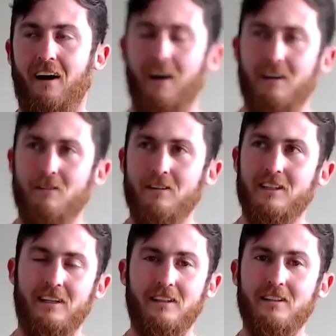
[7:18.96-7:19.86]
I watched
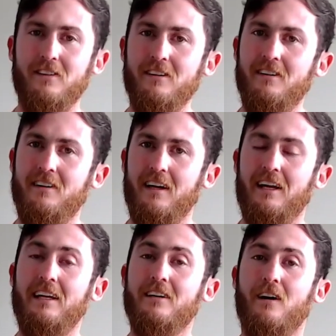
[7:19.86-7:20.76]
the interview
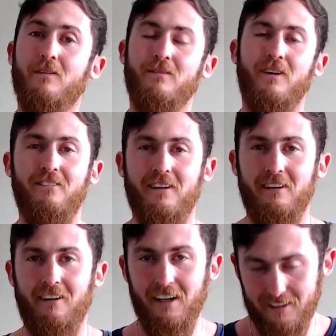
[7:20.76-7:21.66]
and he grew up in poverty,
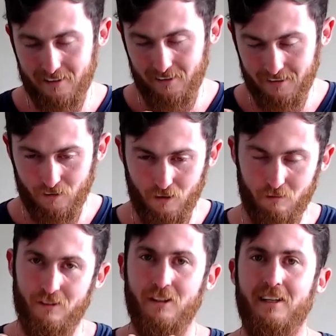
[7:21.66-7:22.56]
right? So he grew up
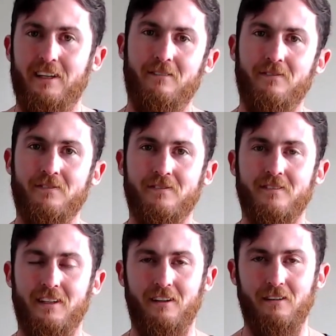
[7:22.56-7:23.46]
really, you
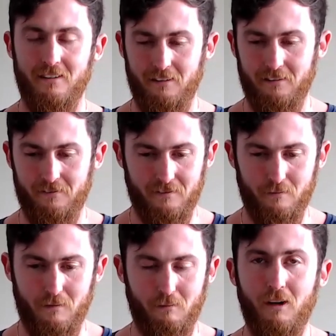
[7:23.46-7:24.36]
know,
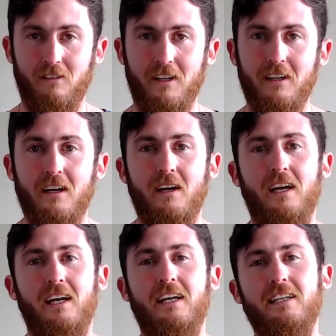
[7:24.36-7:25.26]
in poverty.
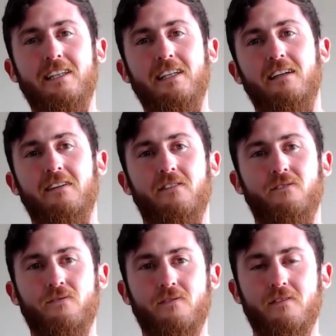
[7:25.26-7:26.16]
And he said,
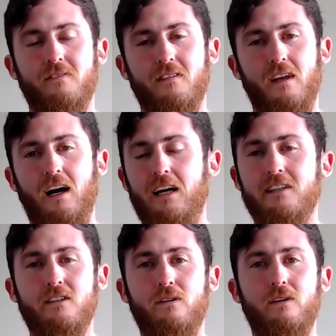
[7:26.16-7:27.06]
I
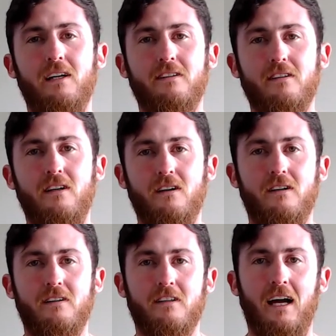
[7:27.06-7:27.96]
just called out to
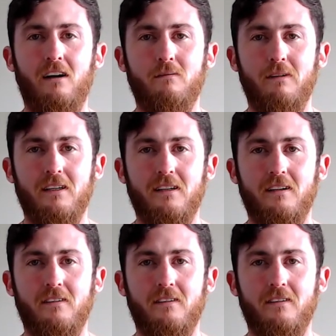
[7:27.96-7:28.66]
God to help me.